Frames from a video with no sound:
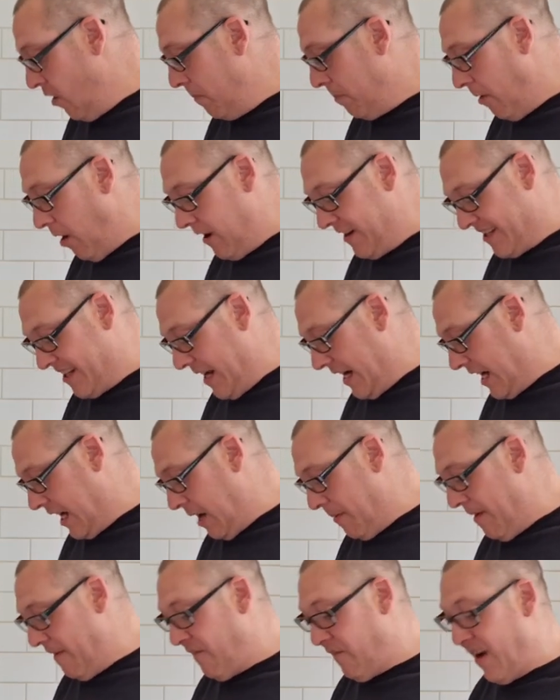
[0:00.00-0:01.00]
no point sticking
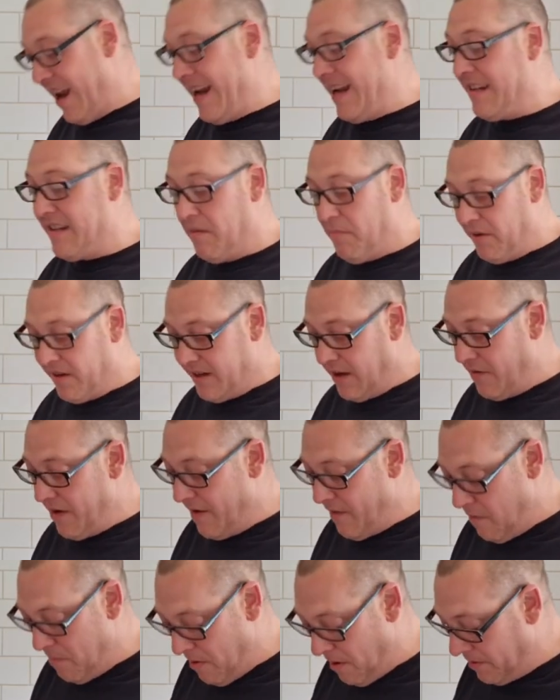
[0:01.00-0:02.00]
them in the freezer because I'll
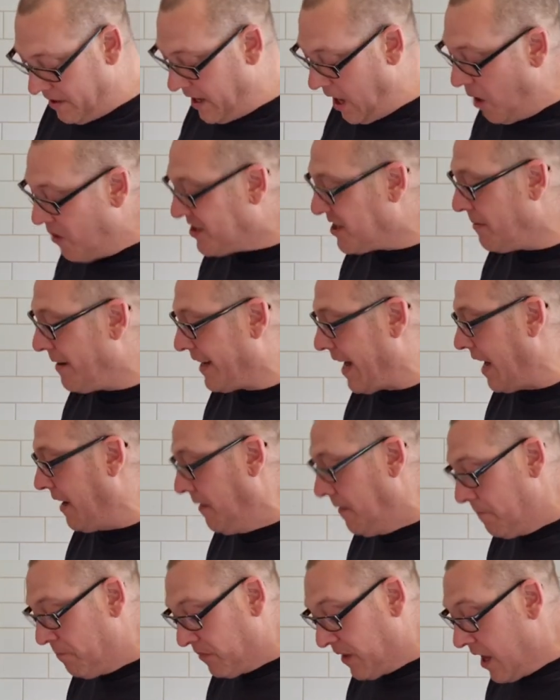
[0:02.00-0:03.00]
never probably use them
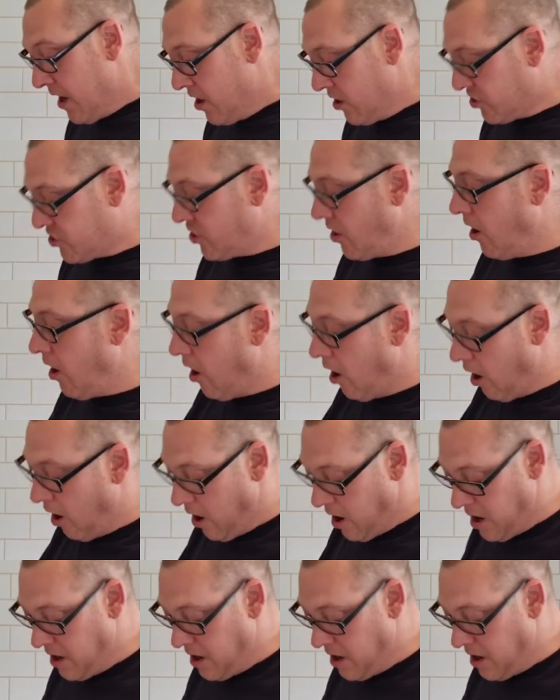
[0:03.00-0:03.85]
again. So,